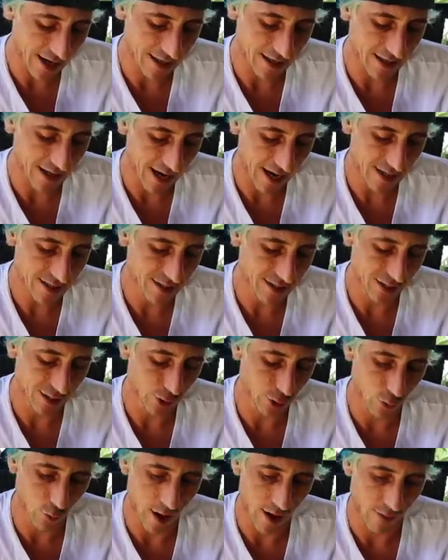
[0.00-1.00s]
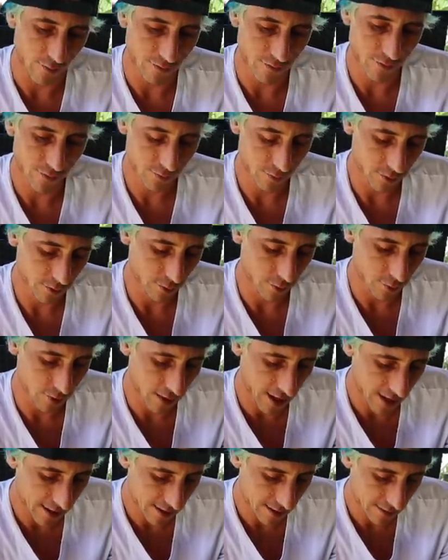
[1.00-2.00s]
and a nasty 12.
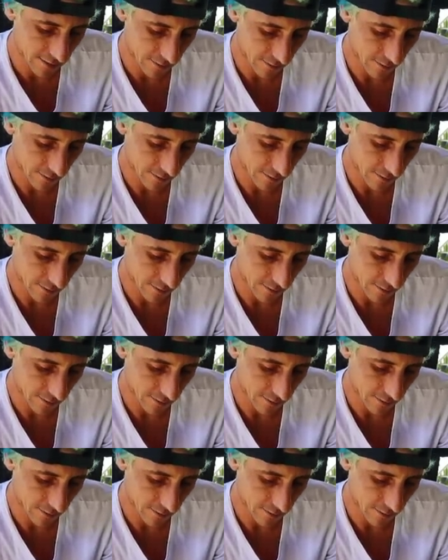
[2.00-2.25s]
Okay?